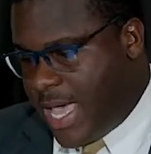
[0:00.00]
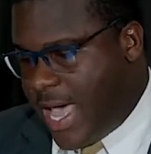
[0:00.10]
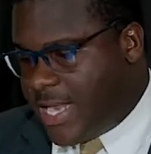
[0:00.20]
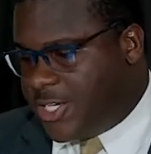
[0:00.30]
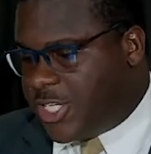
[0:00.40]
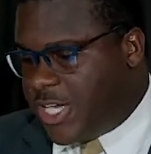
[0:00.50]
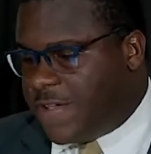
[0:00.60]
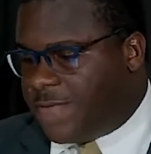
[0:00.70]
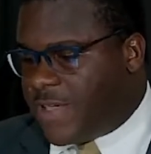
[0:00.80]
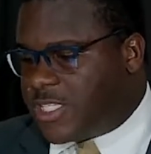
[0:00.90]
and
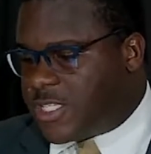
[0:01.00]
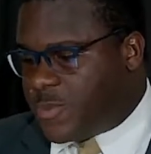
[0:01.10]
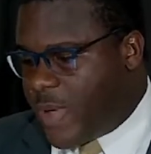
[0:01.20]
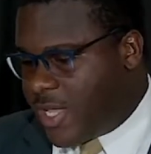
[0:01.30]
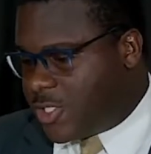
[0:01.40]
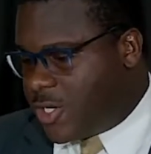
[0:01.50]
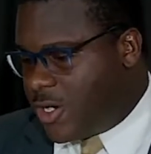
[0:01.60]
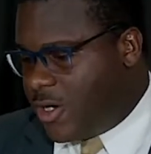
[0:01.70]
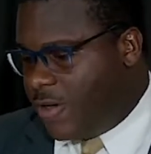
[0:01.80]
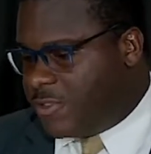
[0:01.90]
chief
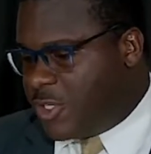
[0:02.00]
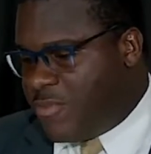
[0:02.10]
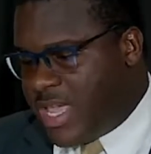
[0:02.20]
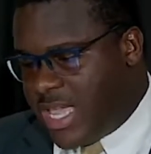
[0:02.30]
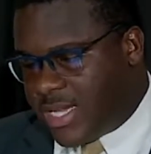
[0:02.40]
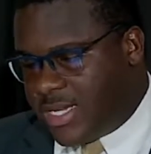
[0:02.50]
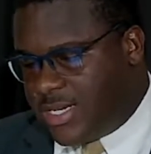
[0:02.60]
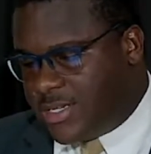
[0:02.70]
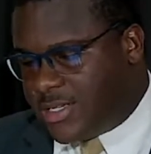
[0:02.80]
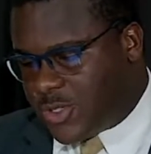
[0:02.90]
inspector of
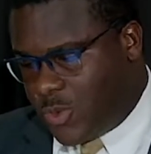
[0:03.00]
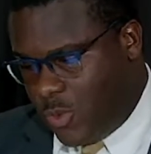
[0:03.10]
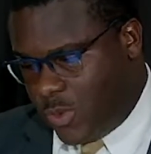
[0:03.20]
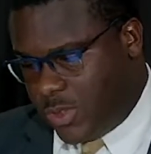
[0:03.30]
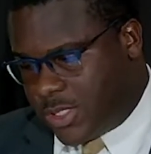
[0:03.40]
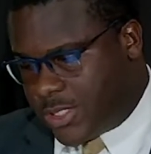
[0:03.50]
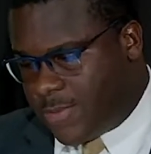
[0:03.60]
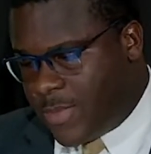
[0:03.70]
Jamaican schools.